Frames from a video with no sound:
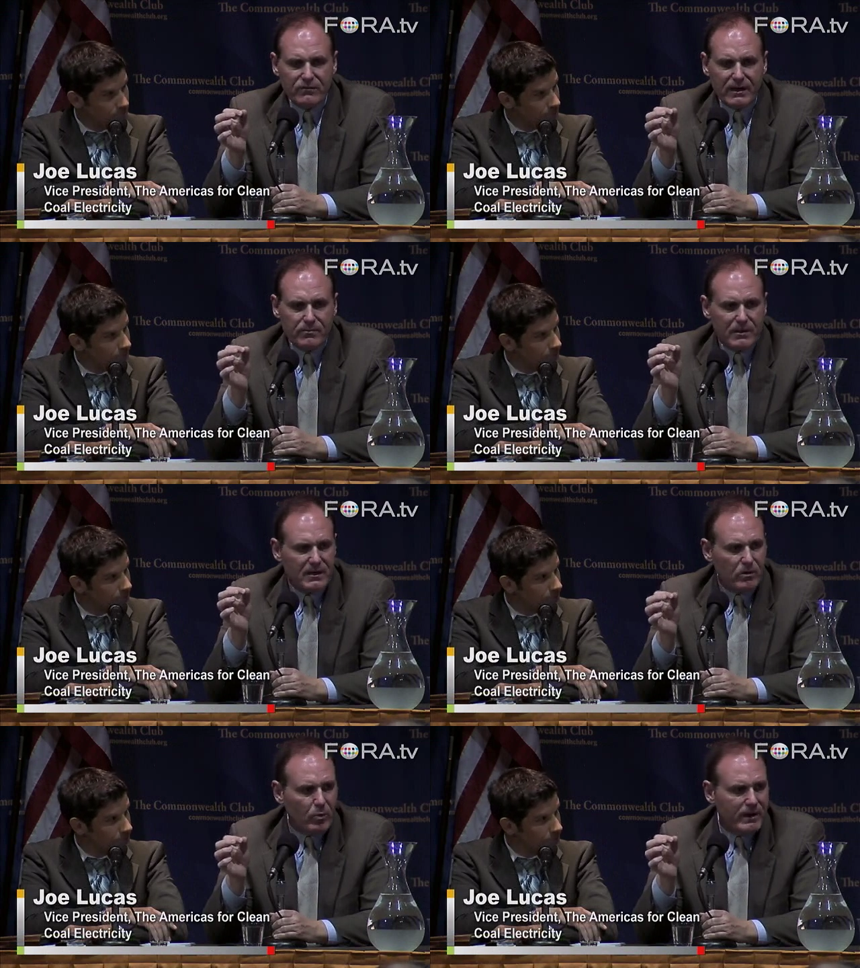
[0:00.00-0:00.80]
Speaker 1: investment
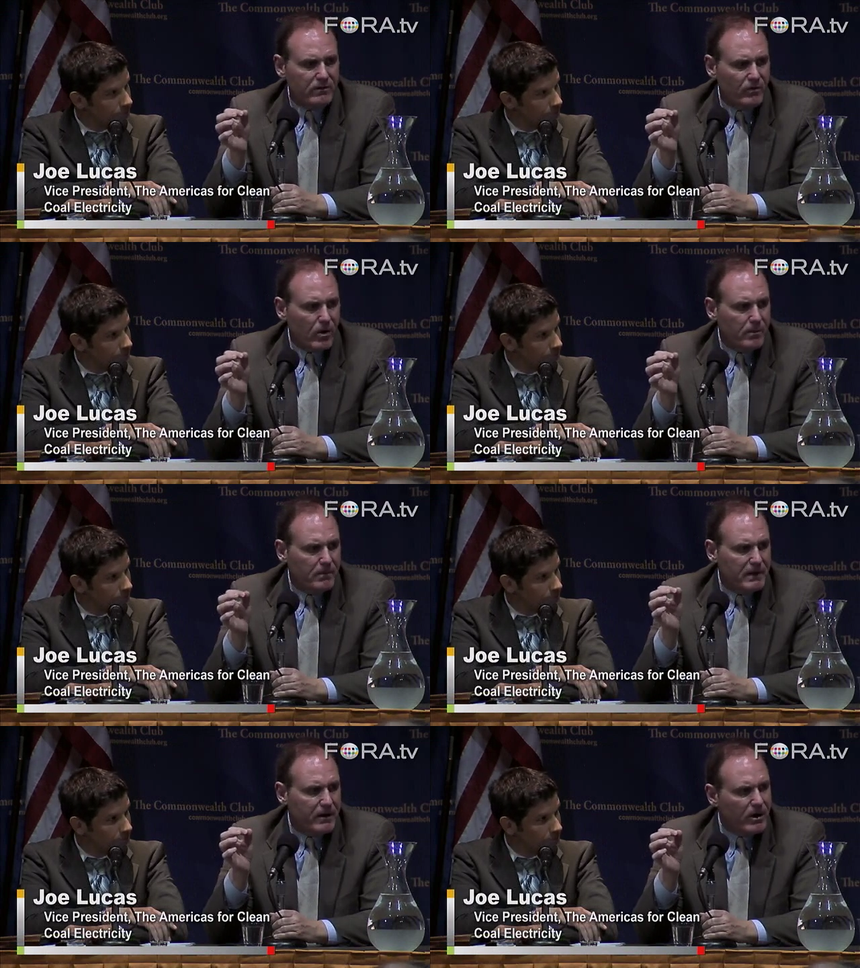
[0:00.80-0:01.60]
in a wind farm
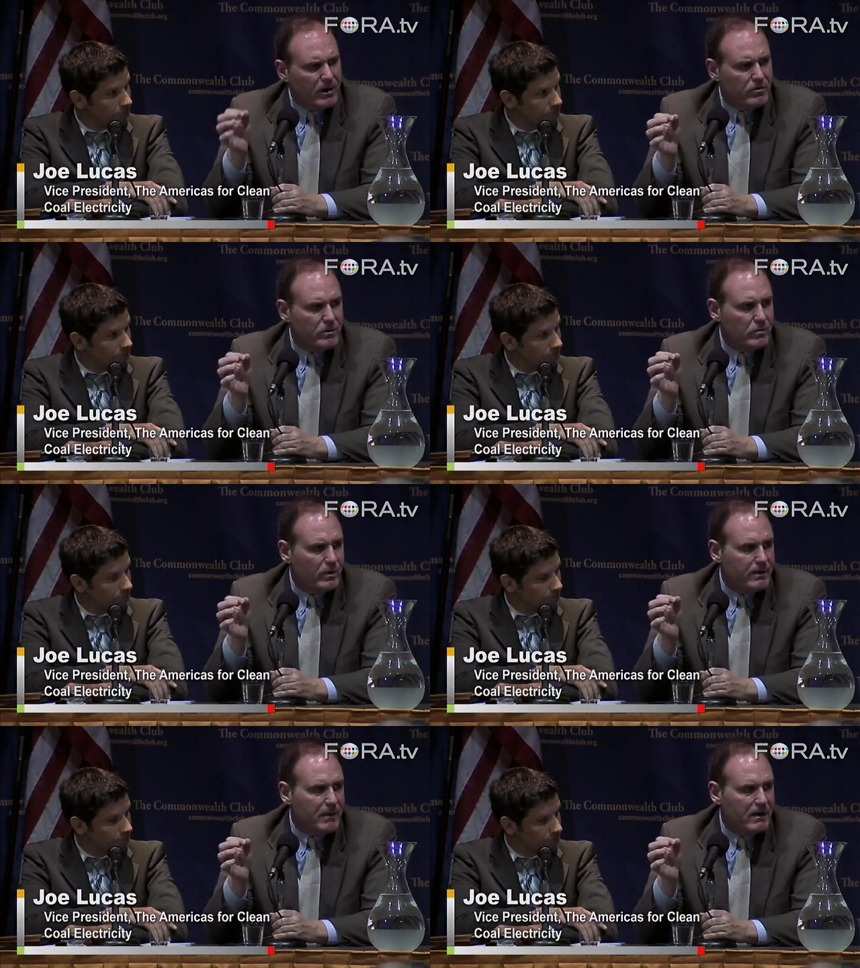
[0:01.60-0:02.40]
up there, one hundred
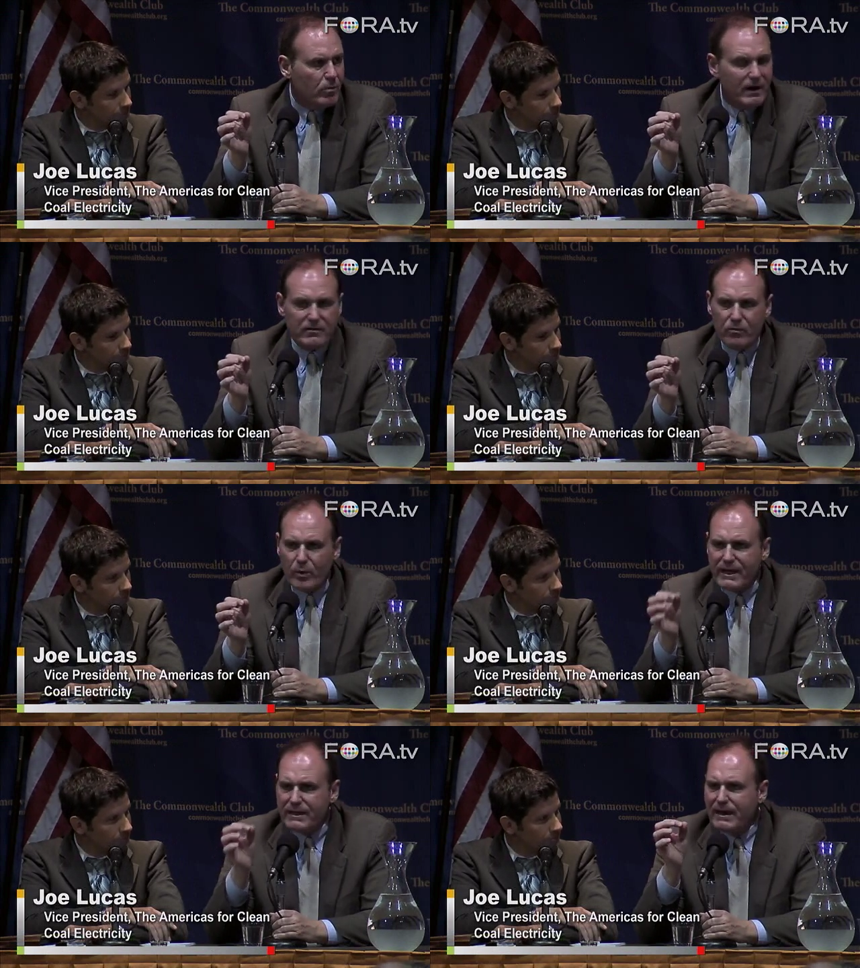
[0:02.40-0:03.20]
twenty megawatts of
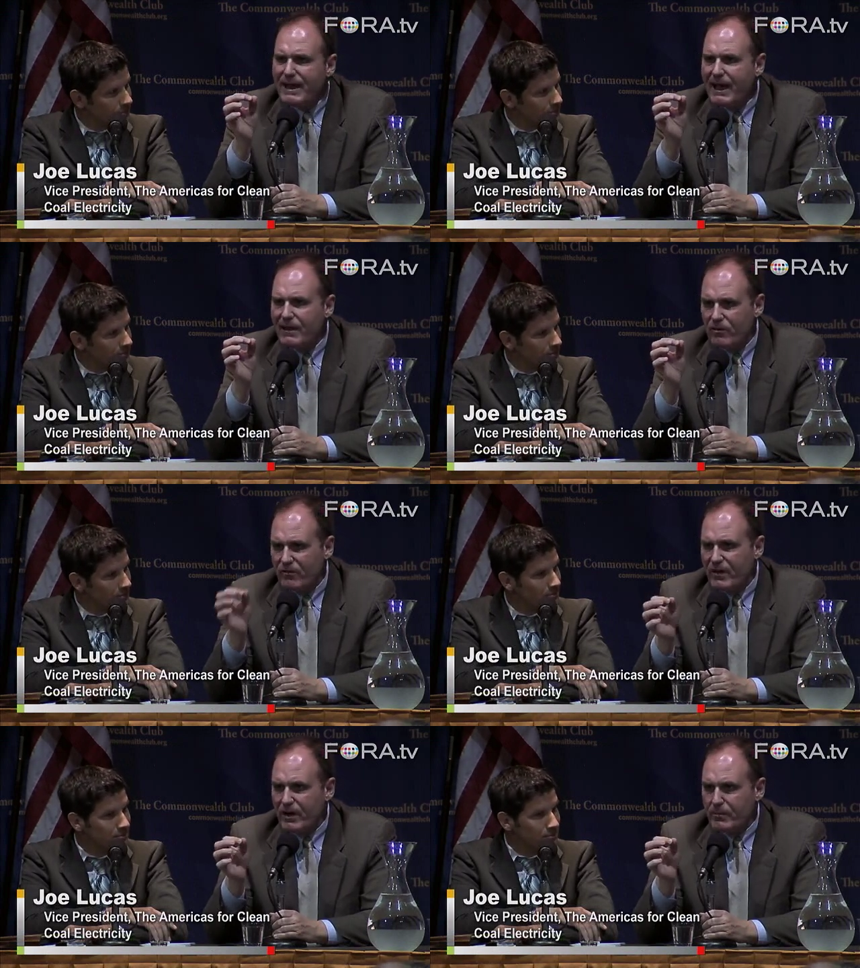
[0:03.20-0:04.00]
wind, and they're
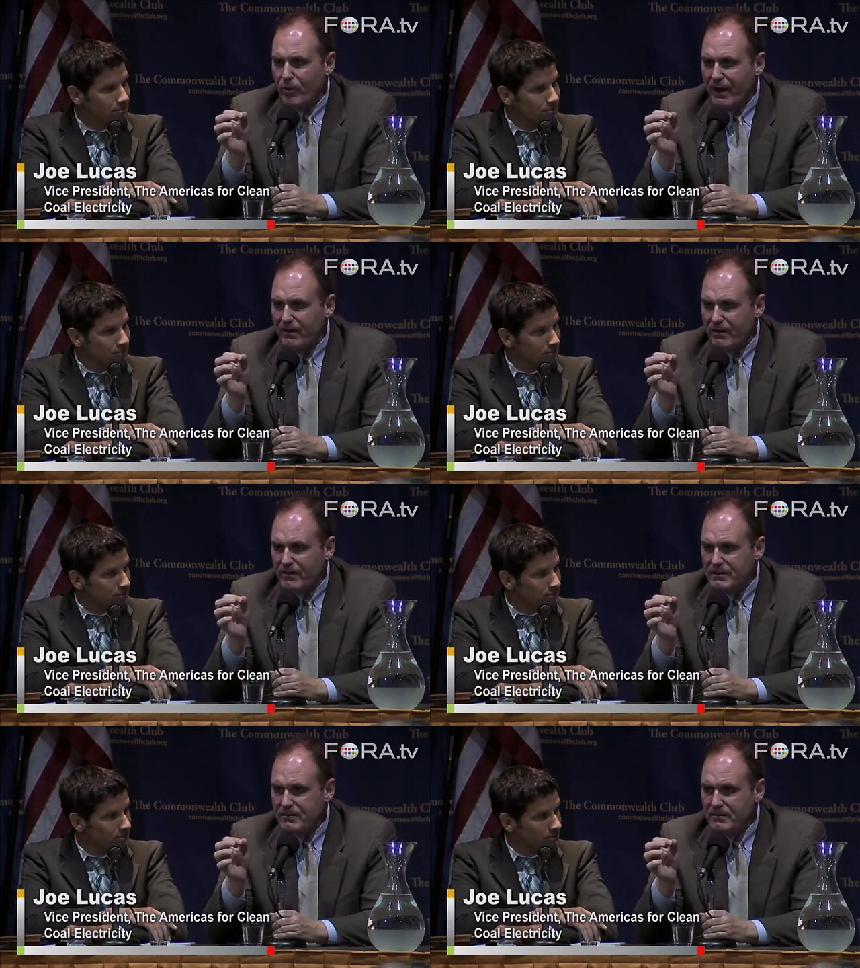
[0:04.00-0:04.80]
very proud of it.